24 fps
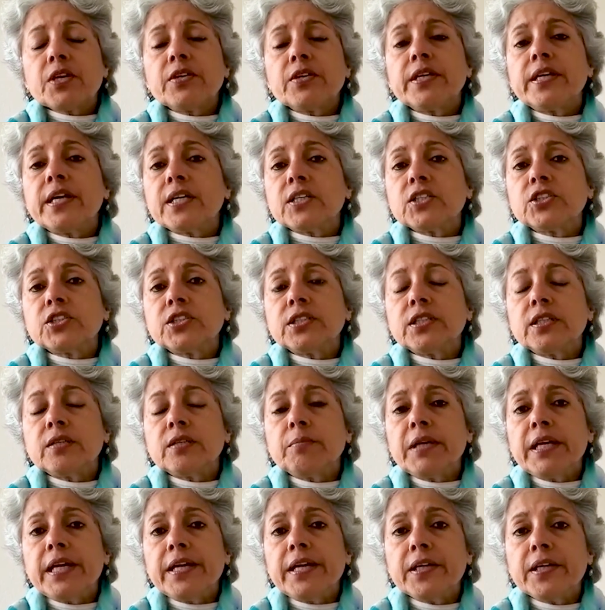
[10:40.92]
reduction in
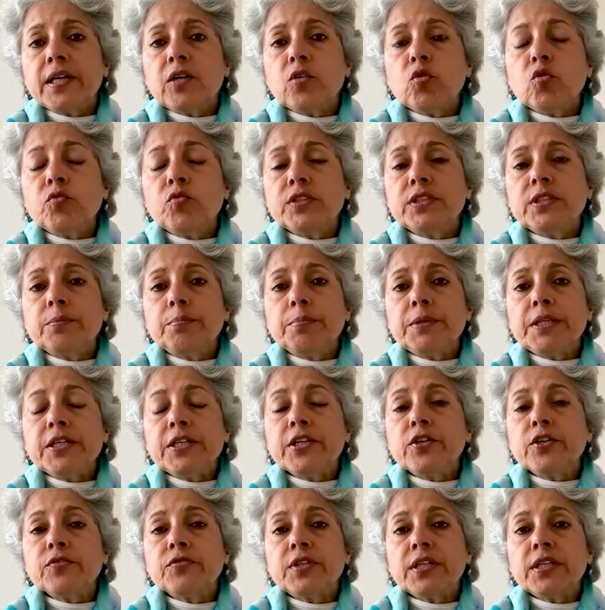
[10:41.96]
malaria over the
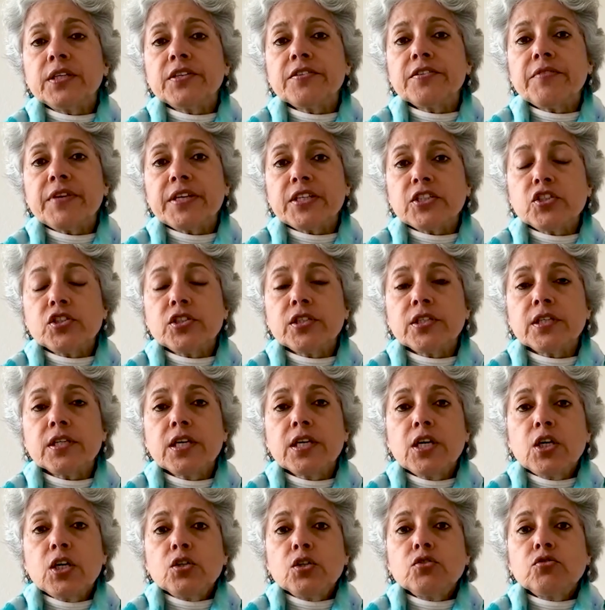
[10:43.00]
period of the intervention.
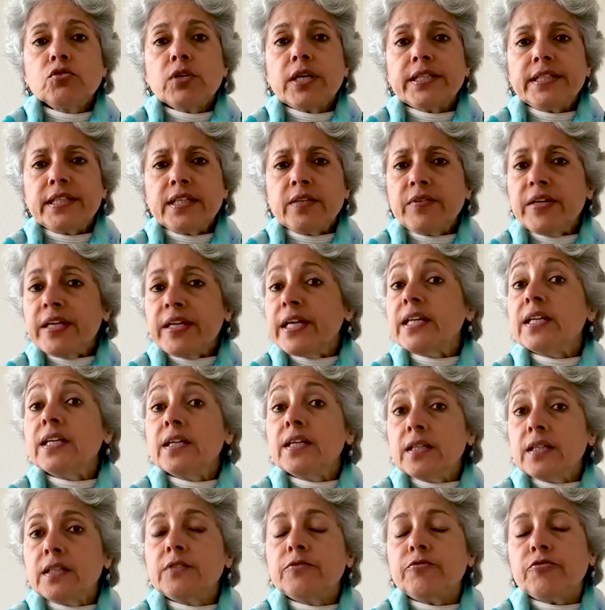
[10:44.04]
So I think we can
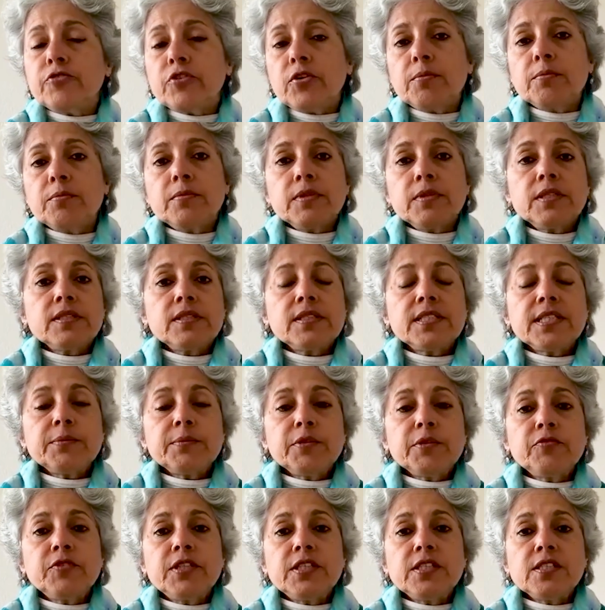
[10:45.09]
learn from some
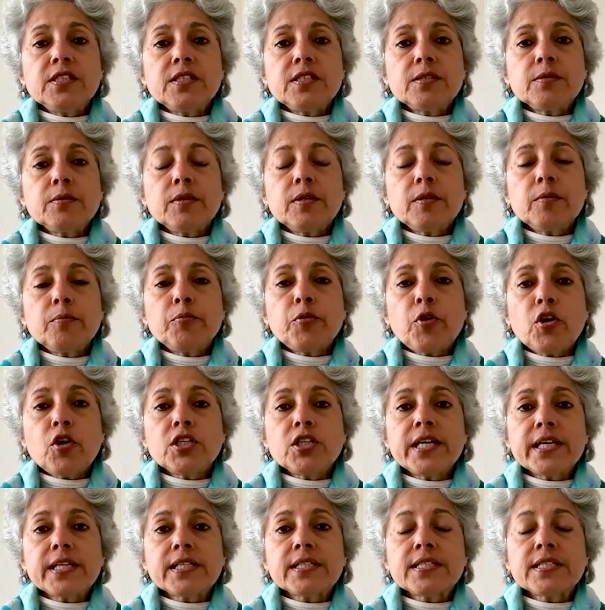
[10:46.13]
of these
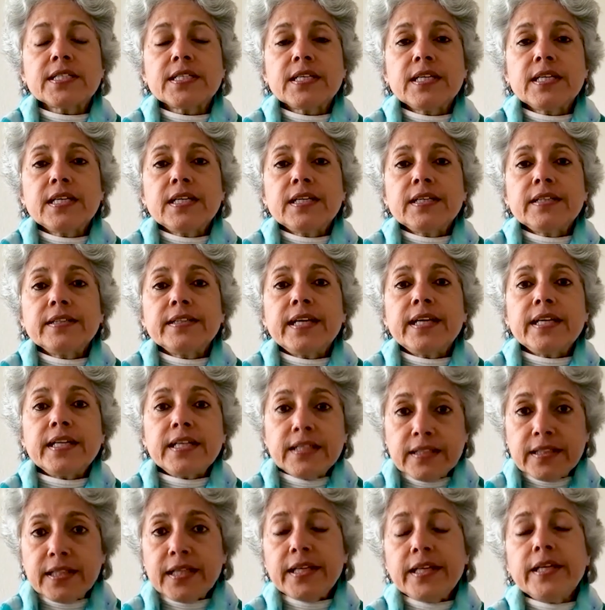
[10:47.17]
projects that
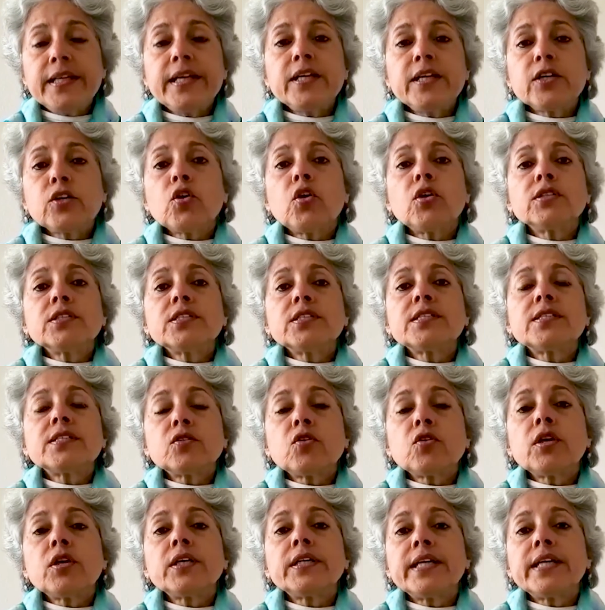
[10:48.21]
in the Indian con
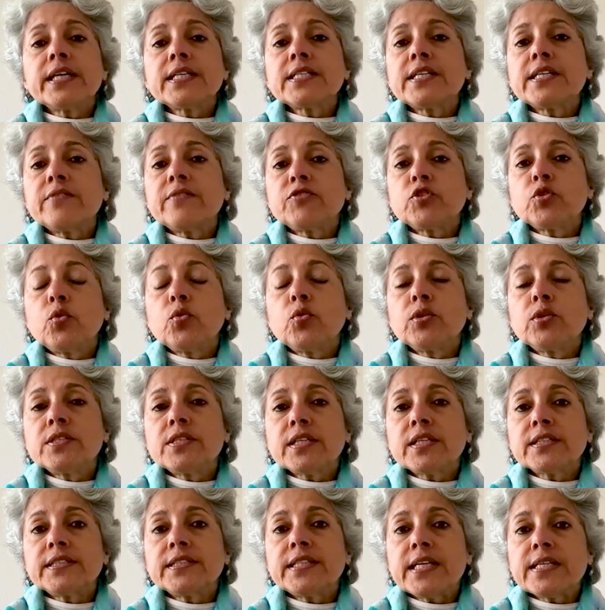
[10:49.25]
context have shown
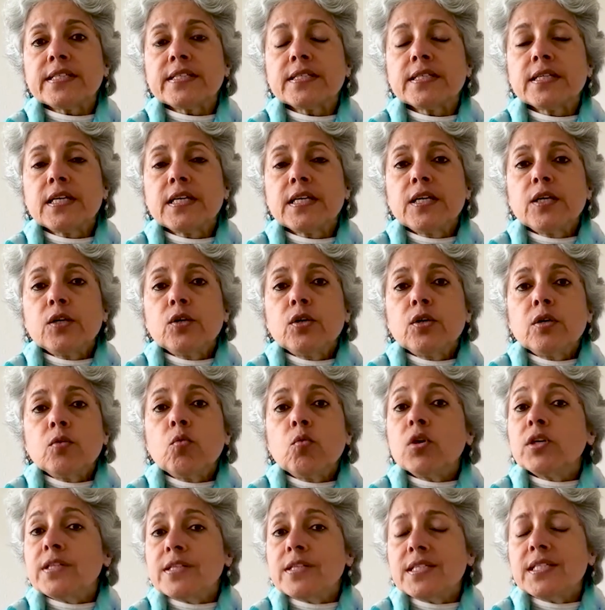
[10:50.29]
success.
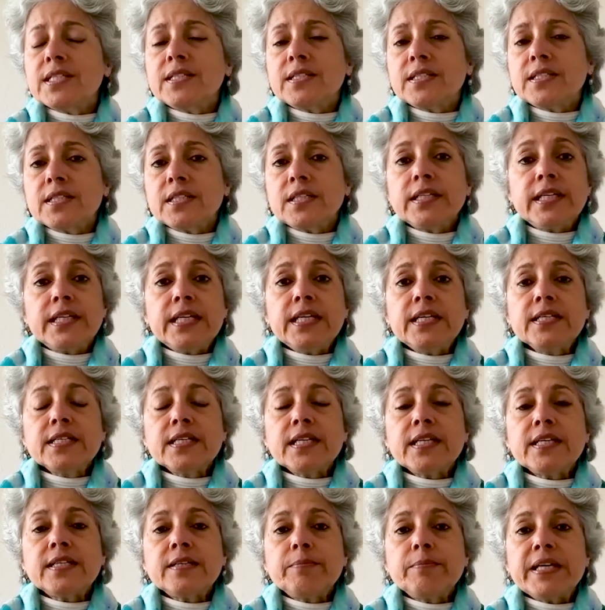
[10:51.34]
What does it need?
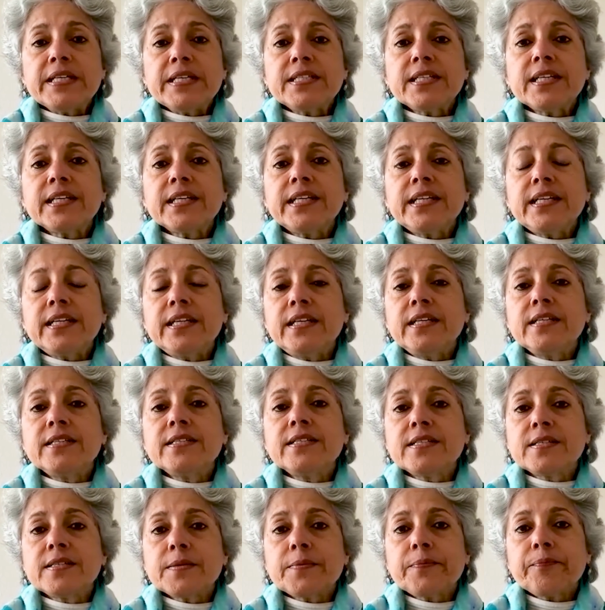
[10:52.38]
It basically
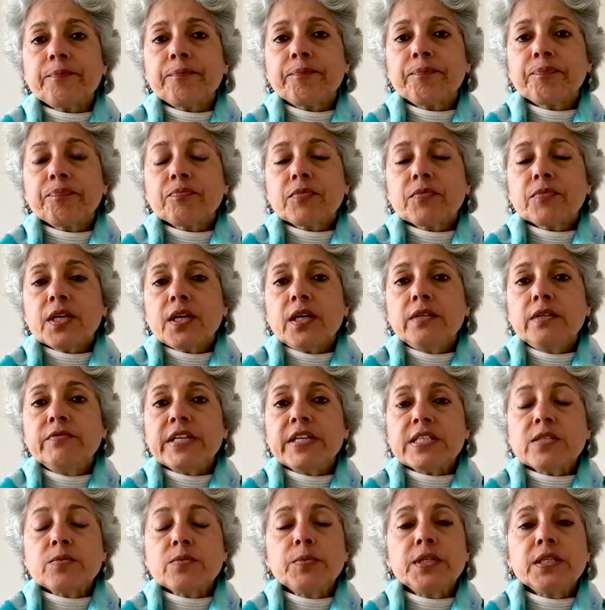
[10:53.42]
needs
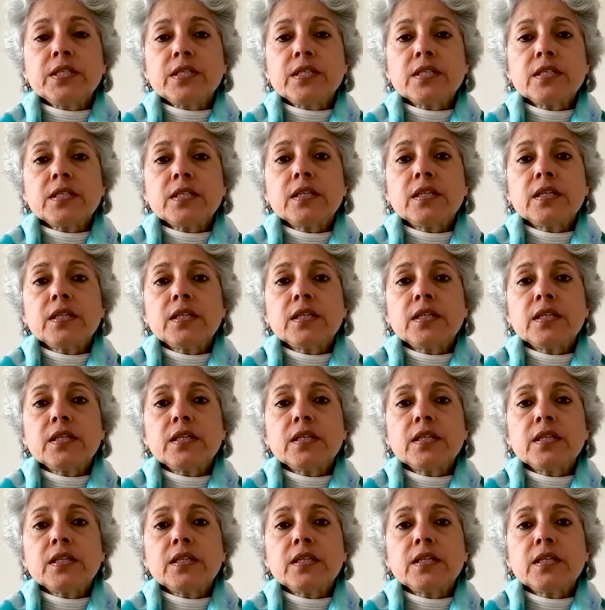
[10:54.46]
investment